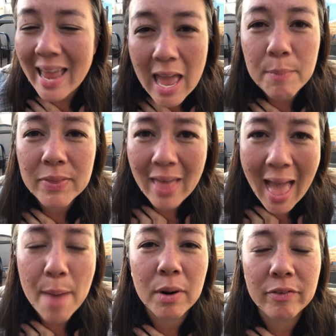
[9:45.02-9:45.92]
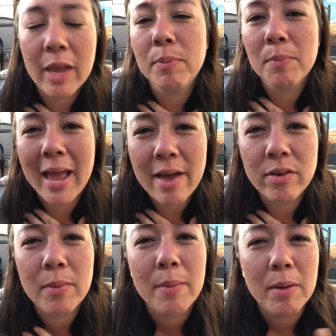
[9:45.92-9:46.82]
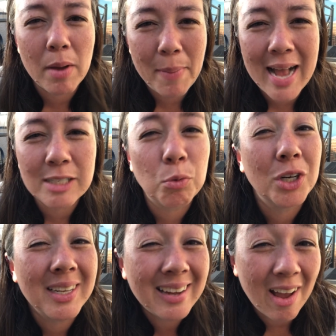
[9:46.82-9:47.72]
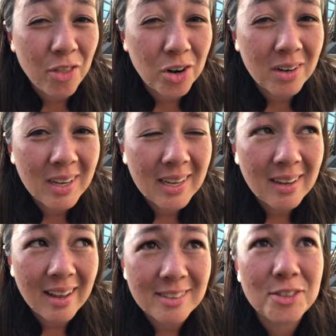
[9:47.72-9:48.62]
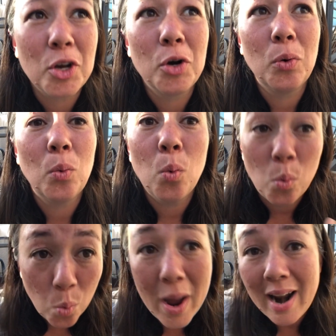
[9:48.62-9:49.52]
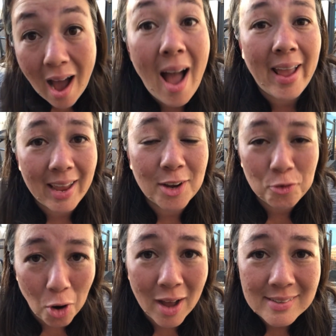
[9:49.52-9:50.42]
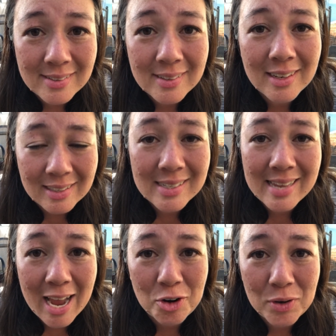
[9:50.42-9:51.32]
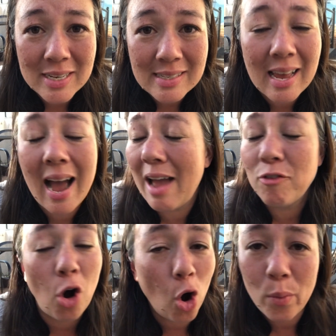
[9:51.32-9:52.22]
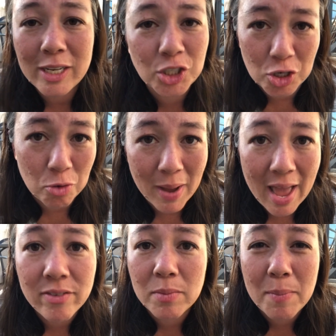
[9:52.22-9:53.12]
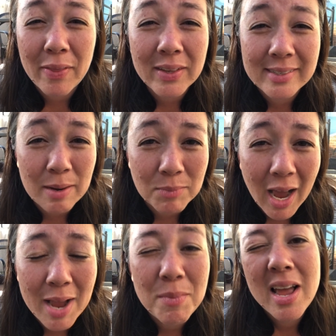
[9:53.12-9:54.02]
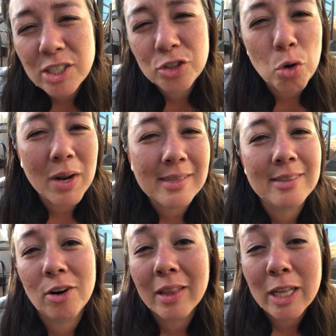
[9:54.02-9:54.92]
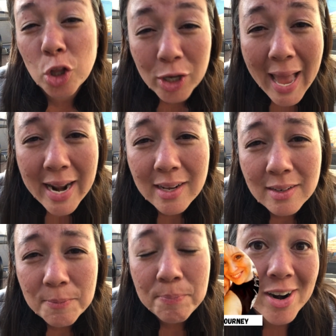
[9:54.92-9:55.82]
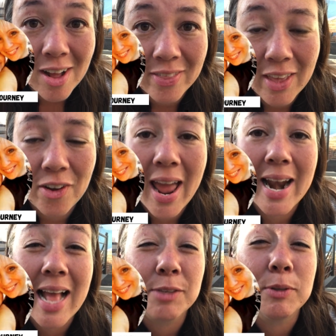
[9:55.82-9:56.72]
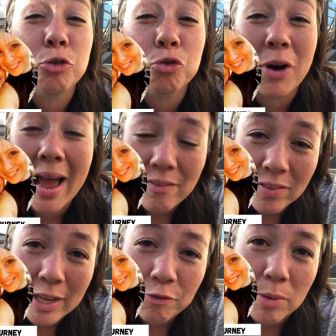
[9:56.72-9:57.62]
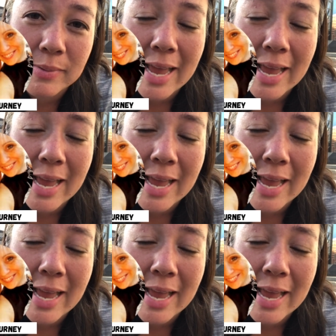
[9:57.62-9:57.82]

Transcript: I am in the habit of keeping my FMM and my passport together. And so When I crossed into San Cris, I've always shown my FMM at the same time. They just don't necessarily look at it. Karen, on the other hand, has been traveling from